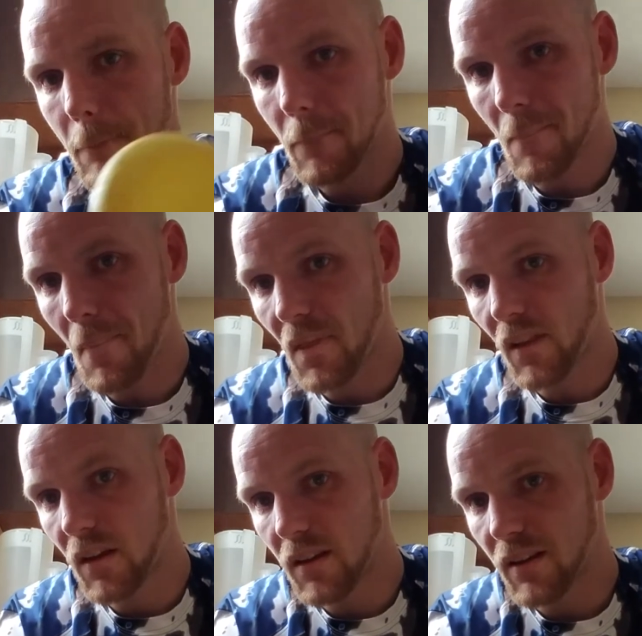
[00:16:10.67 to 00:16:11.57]

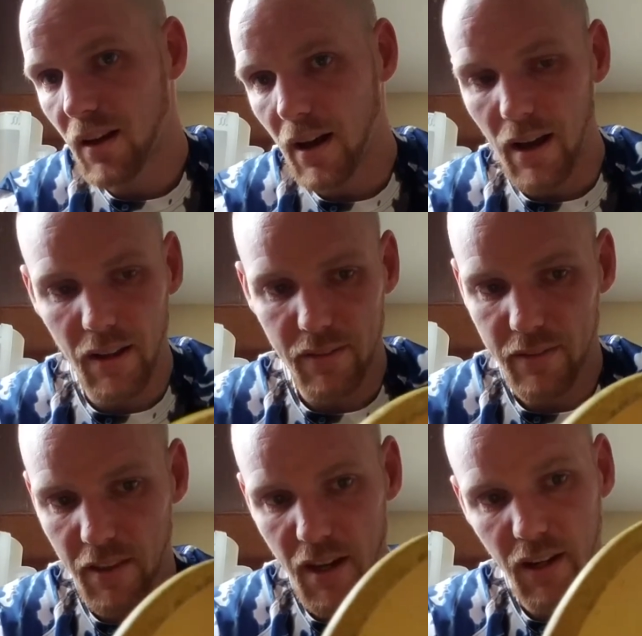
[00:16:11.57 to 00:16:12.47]
I
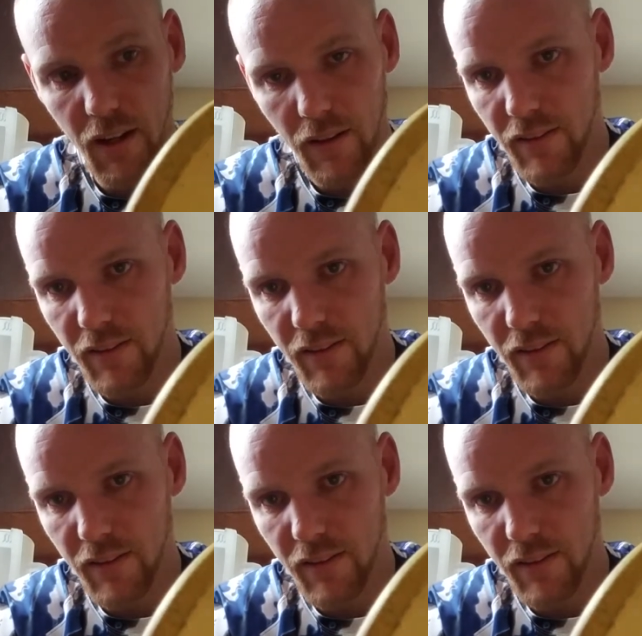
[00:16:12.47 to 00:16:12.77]
think